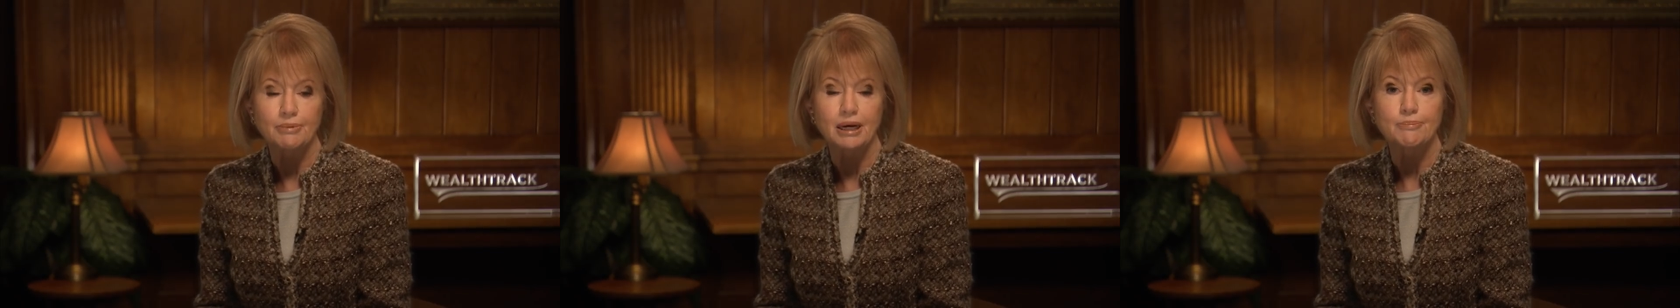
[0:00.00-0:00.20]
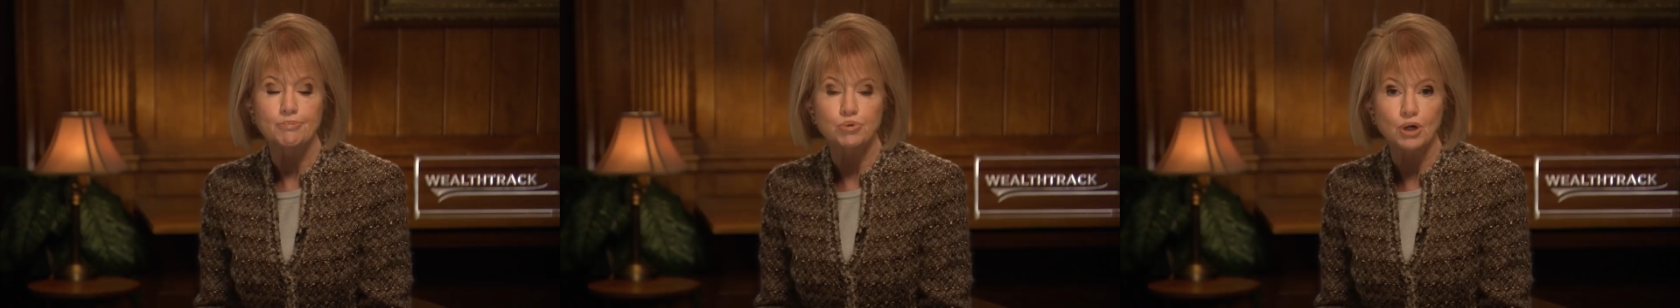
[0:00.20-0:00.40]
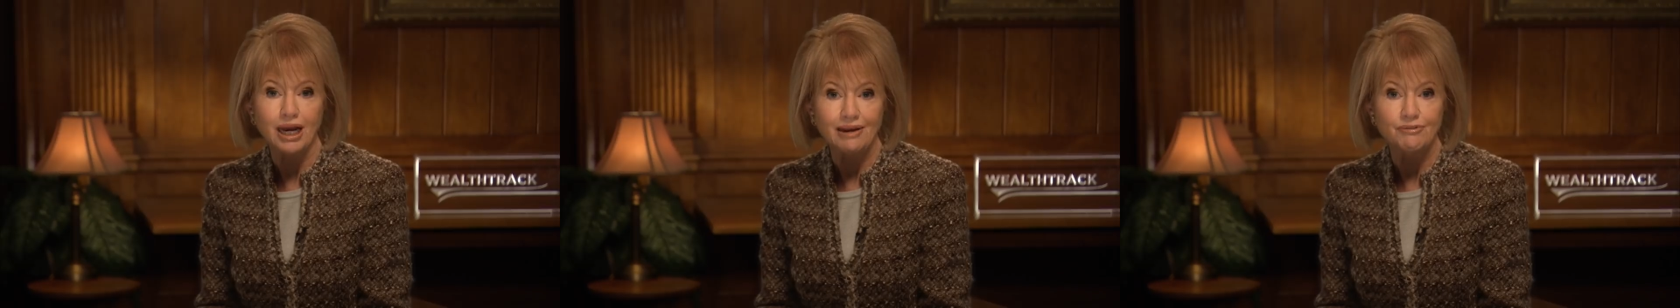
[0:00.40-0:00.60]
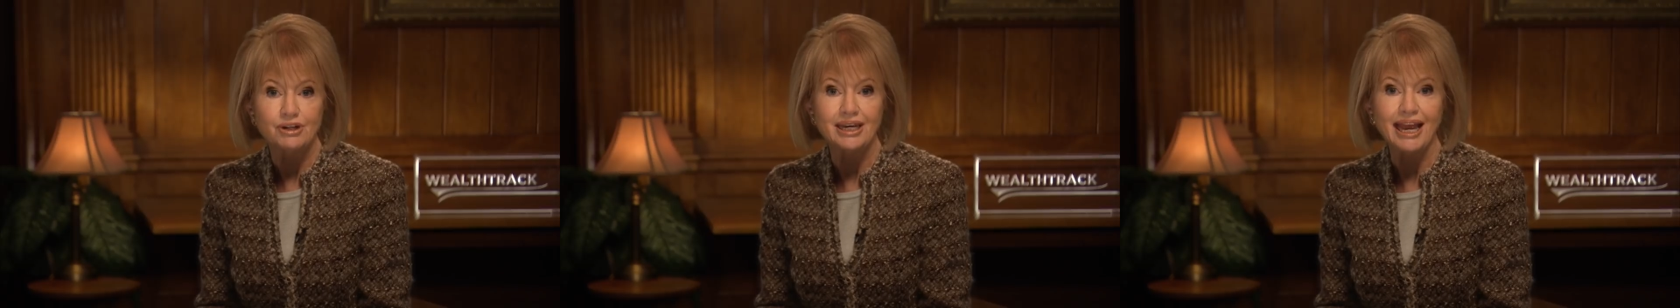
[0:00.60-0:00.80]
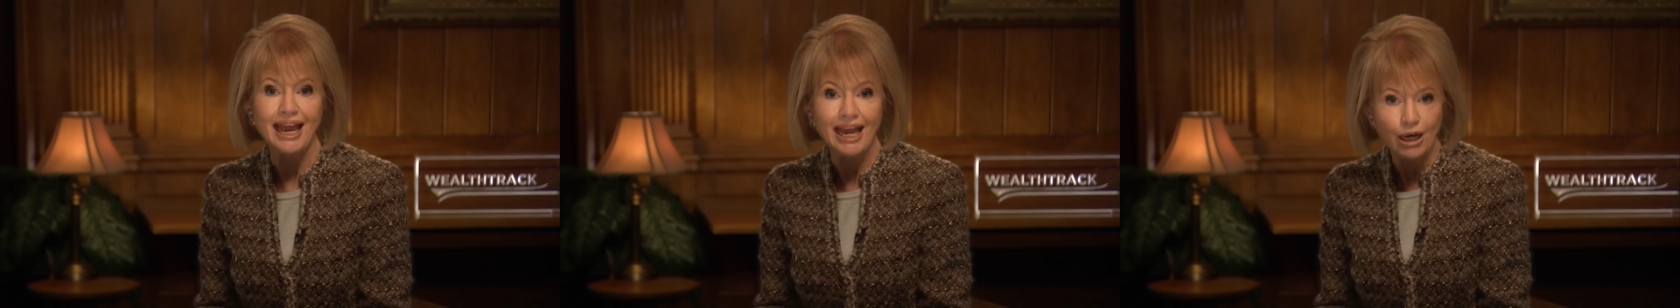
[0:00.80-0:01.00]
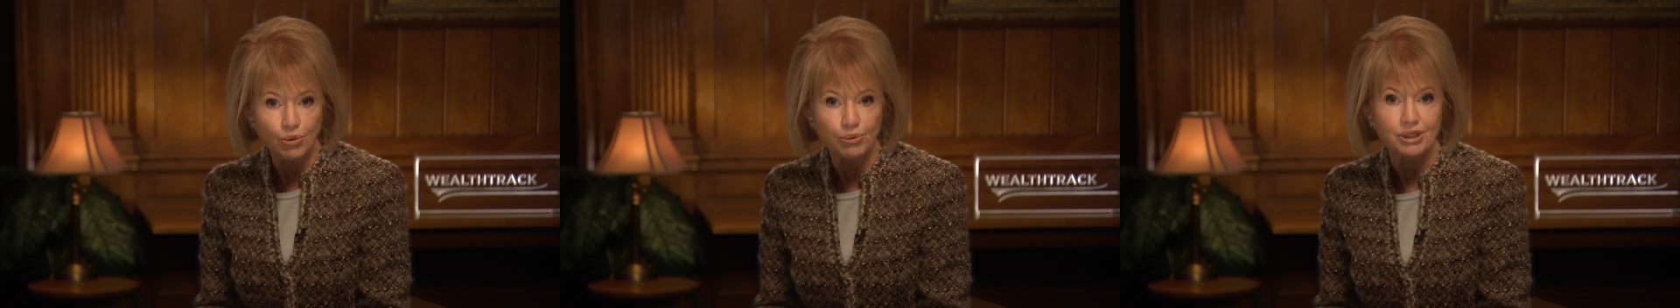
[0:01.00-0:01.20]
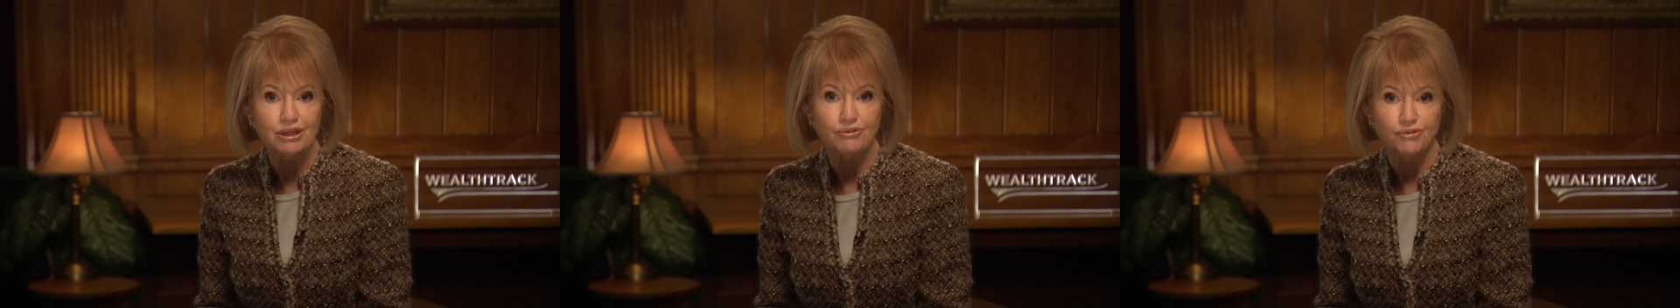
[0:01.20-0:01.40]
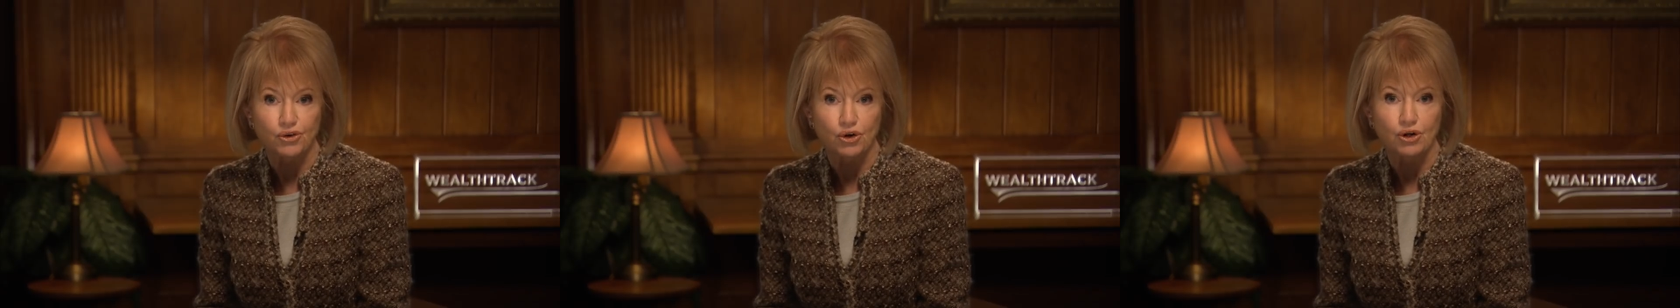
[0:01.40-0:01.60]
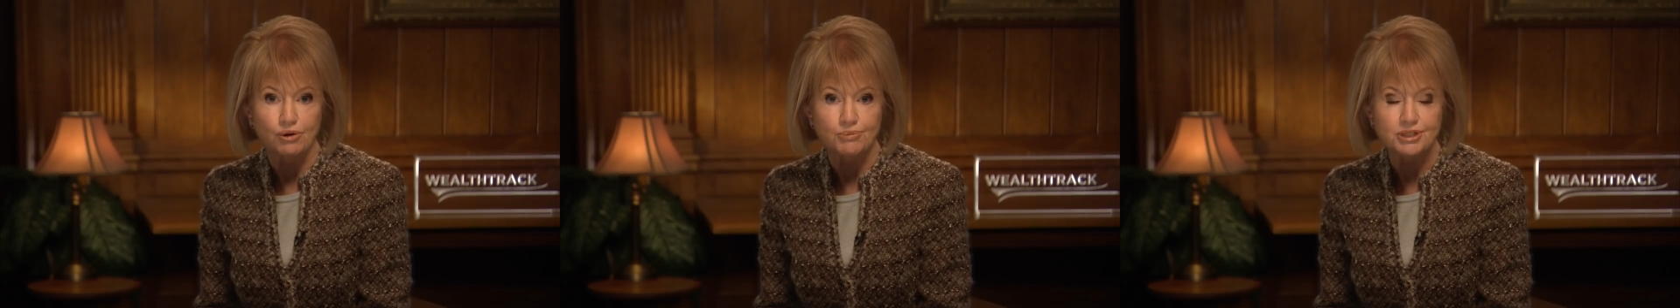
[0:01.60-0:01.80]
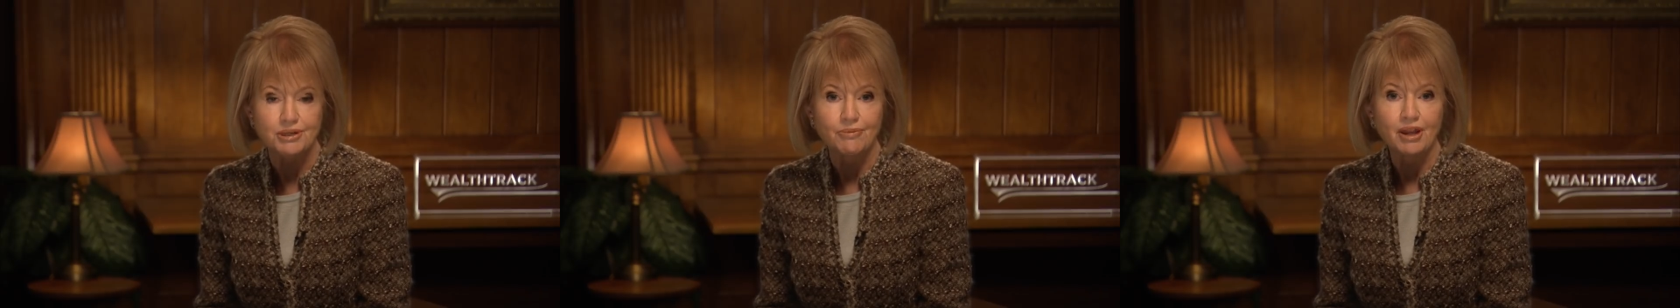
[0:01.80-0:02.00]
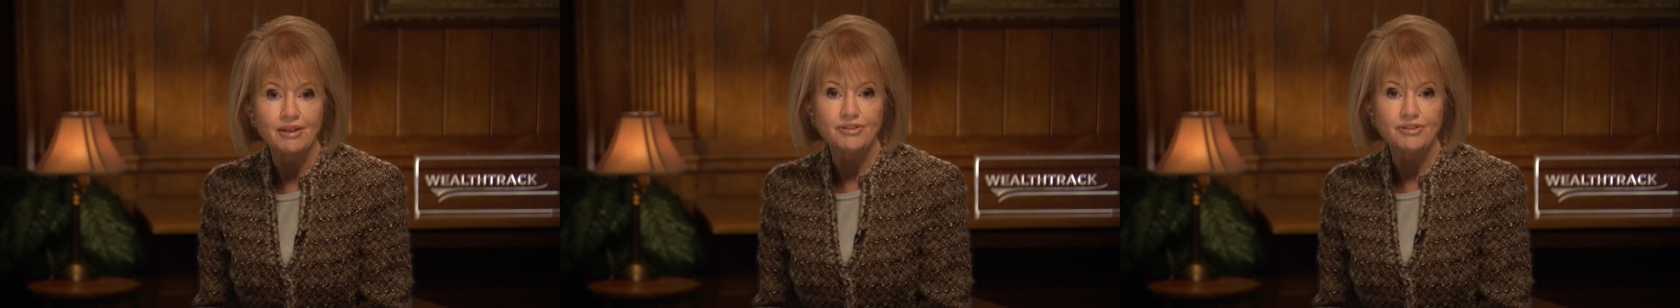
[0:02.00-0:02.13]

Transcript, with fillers: by private equity firms